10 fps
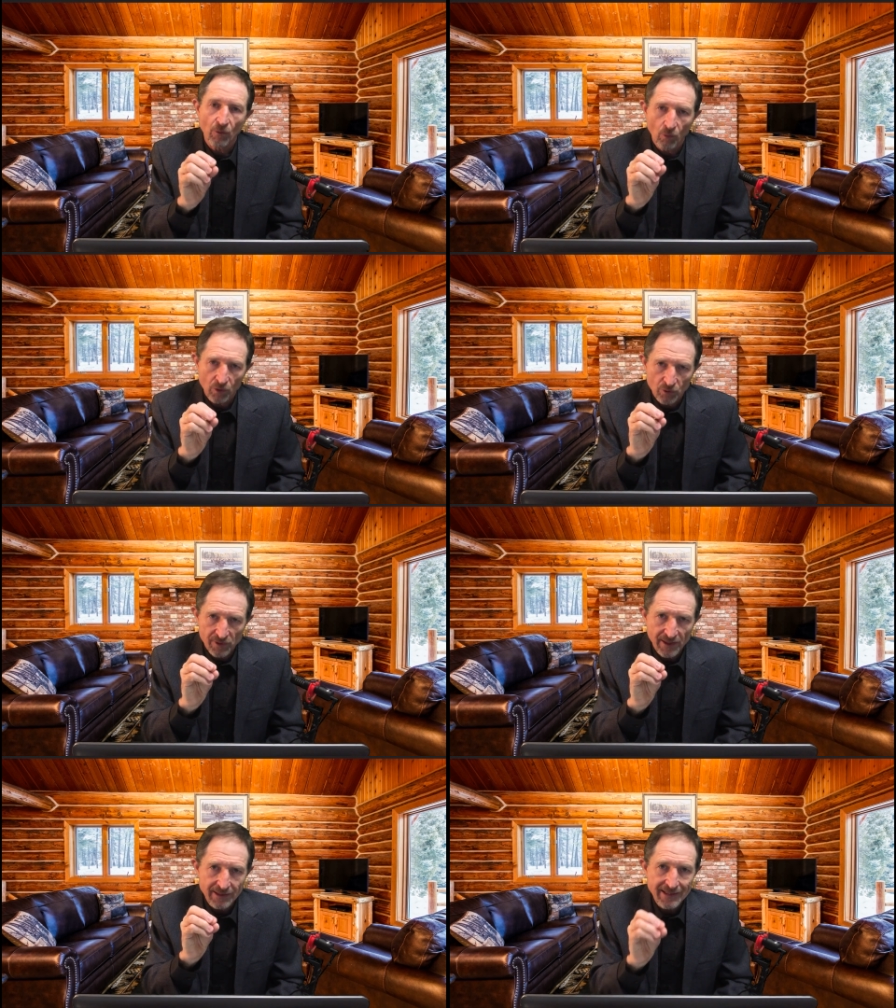which
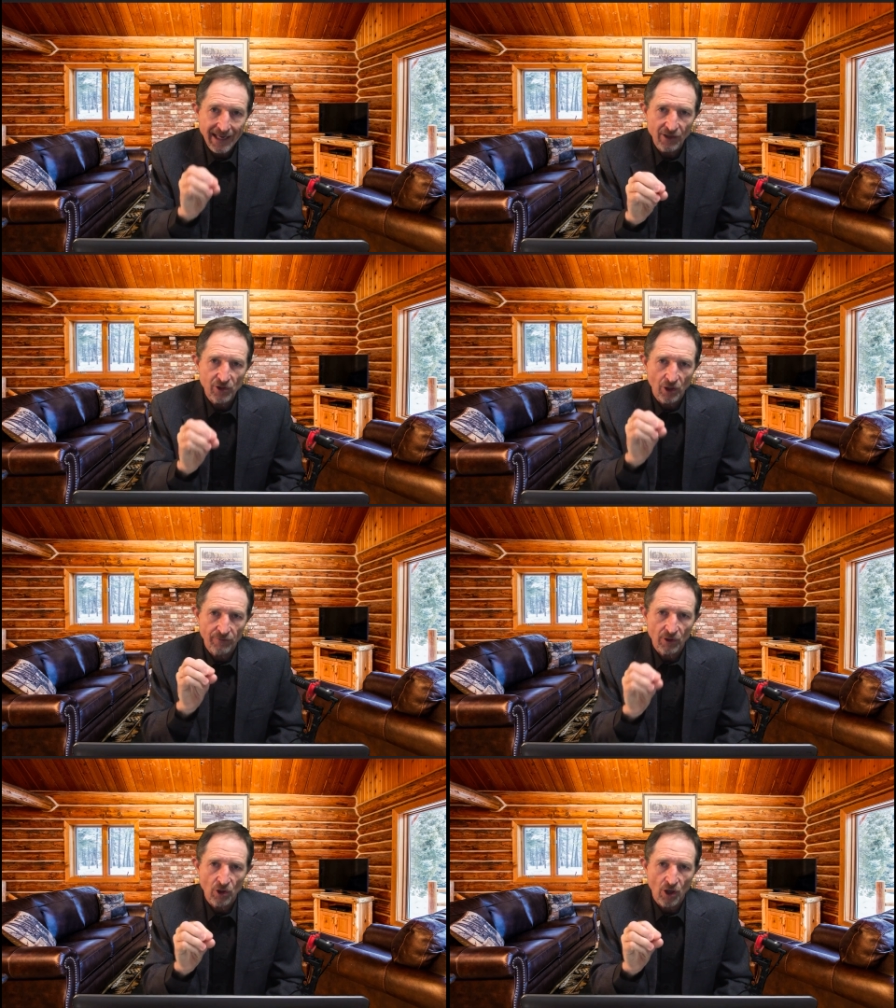was the doubt
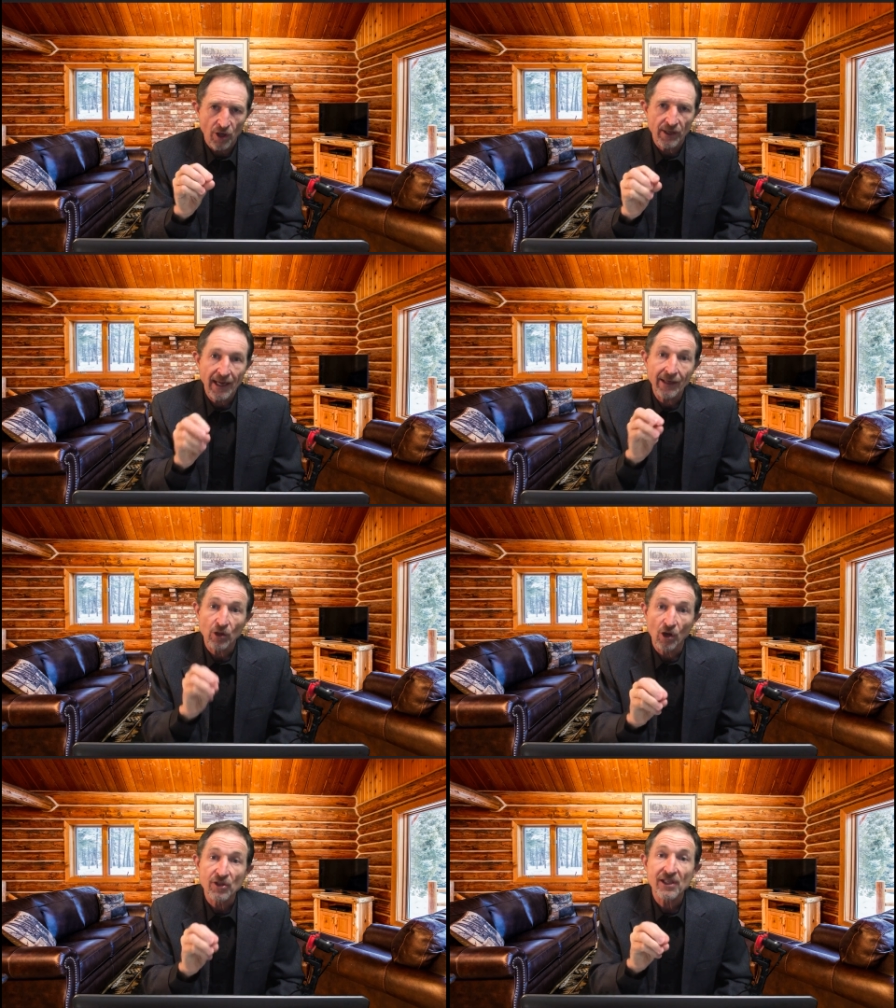over God and
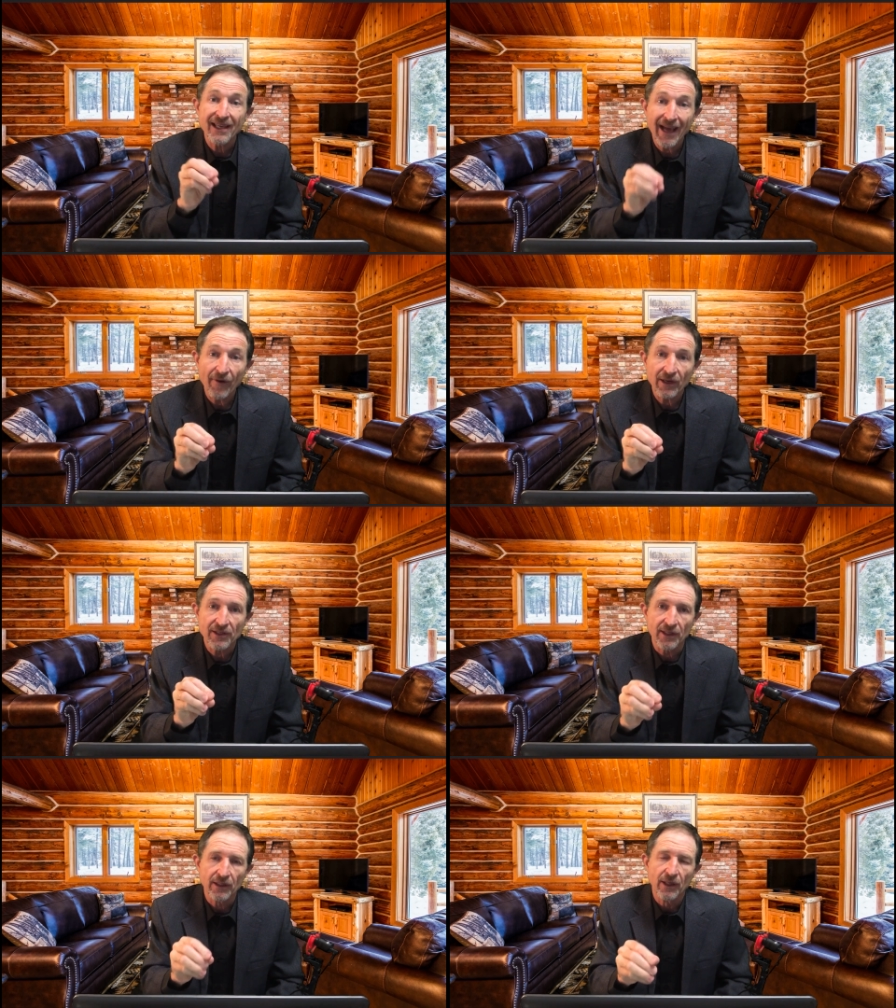God's
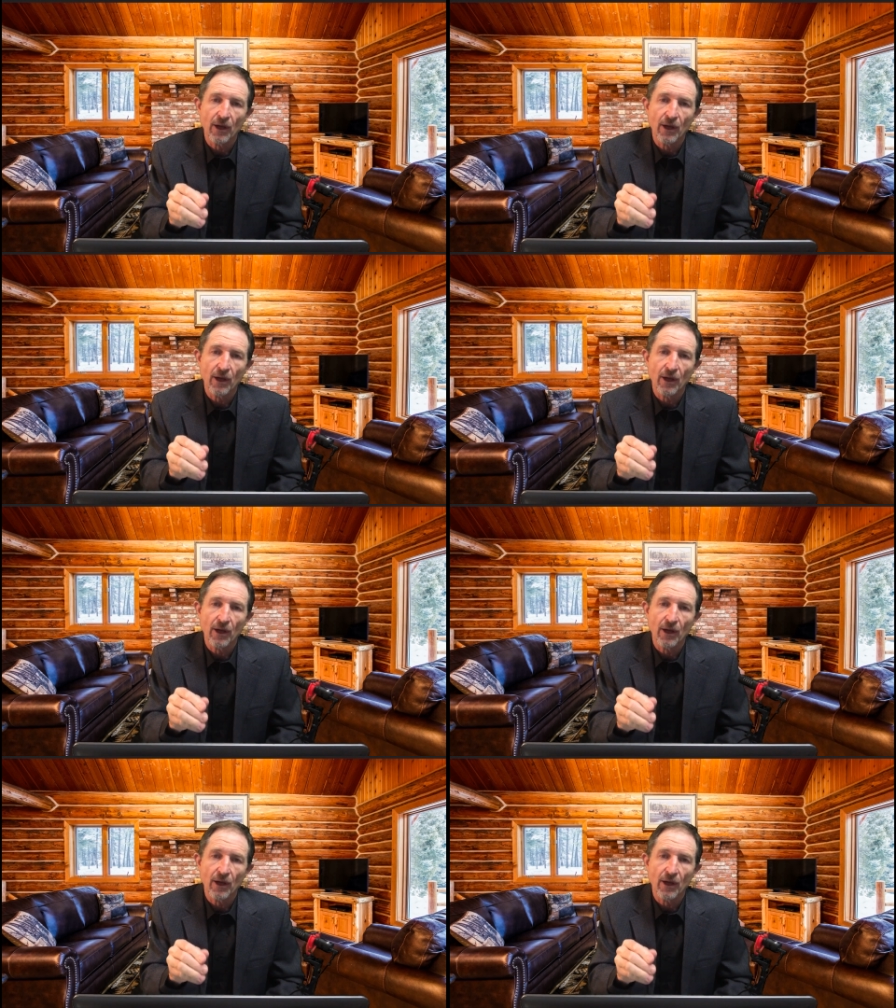character,